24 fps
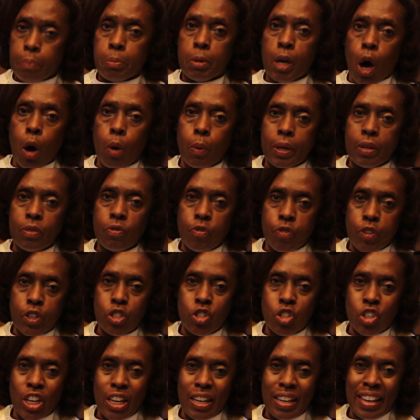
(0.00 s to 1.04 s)
I'm going
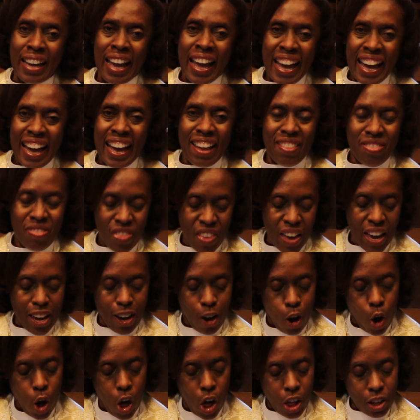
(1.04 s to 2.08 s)
fishing, and
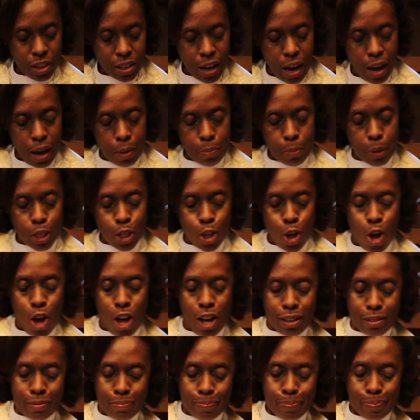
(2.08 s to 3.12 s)
they all come
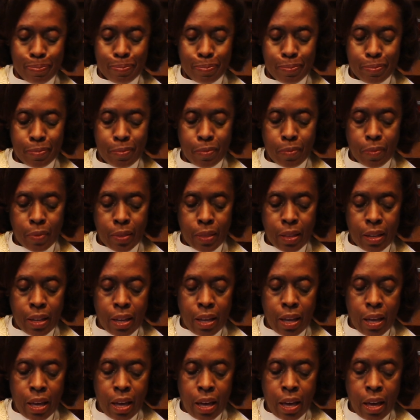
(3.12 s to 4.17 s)
along.
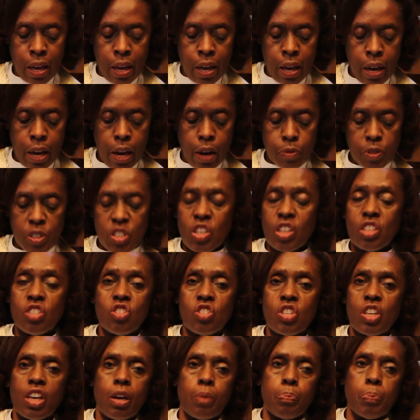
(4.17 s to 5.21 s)
Ever since
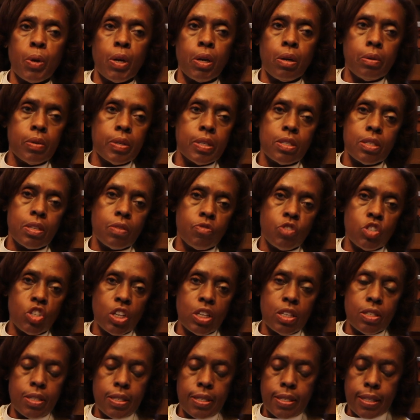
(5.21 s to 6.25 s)
the appearance of
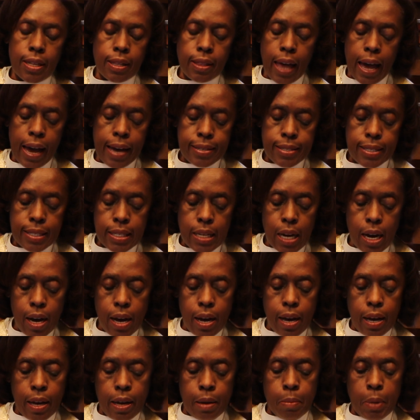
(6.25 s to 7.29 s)
Jesus the last
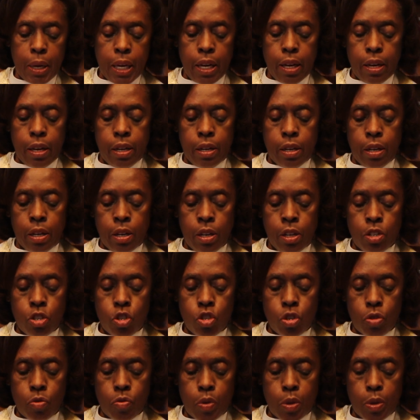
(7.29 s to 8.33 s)
time in
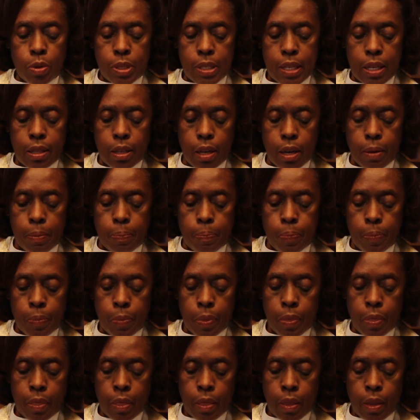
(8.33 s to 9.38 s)

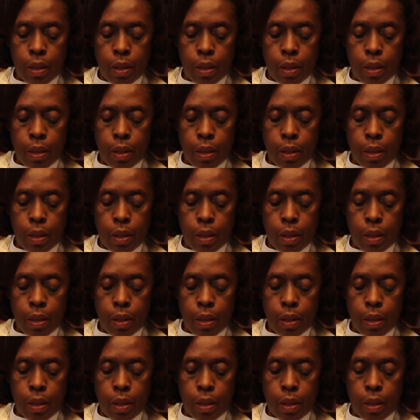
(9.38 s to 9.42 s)
Jerusalem,